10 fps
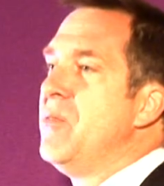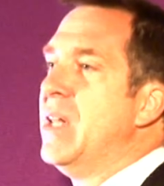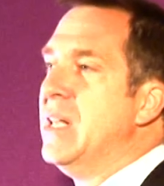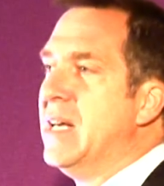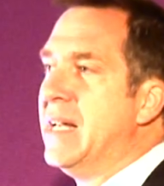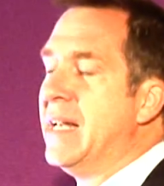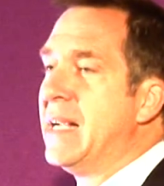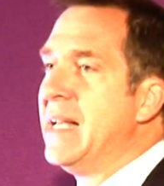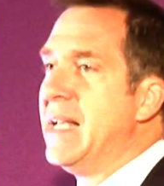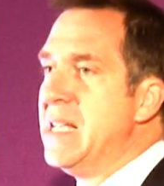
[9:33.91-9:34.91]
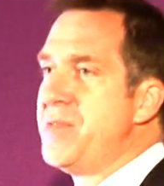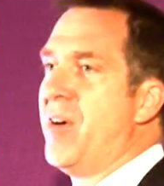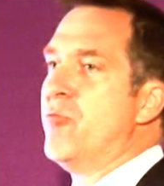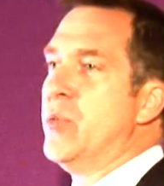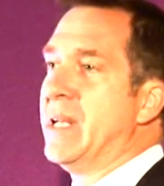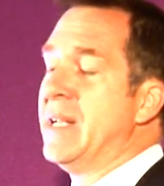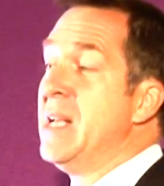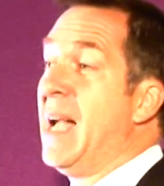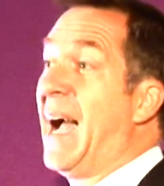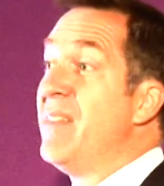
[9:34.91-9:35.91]
that learning is for
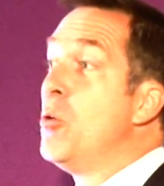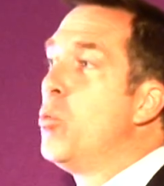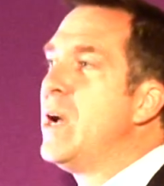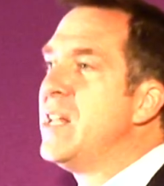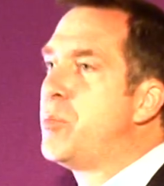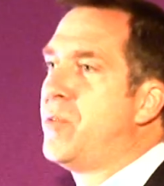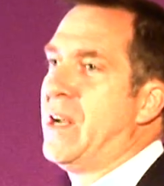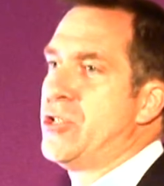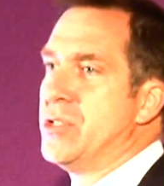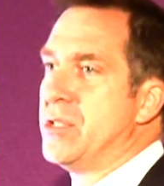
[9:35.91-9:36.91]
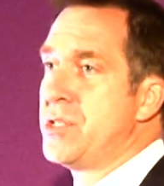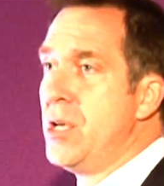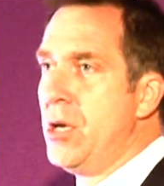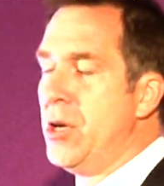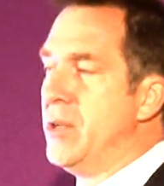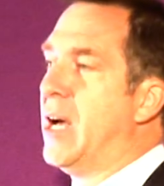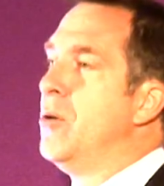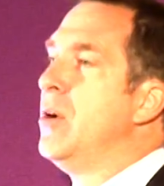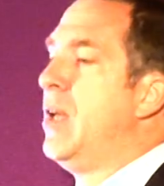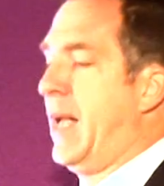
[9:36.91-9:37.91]
everybody and that we're the professionals who
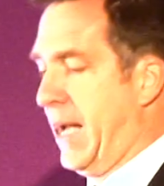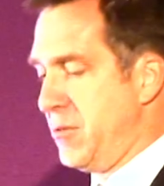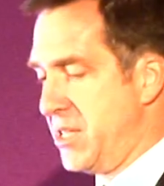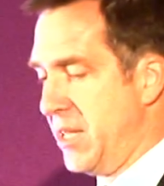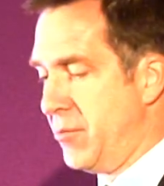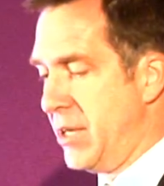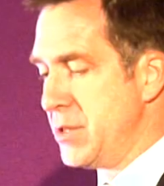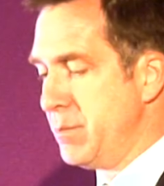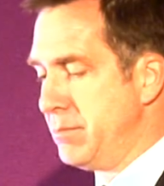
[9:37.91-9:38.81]
know how to deliver it.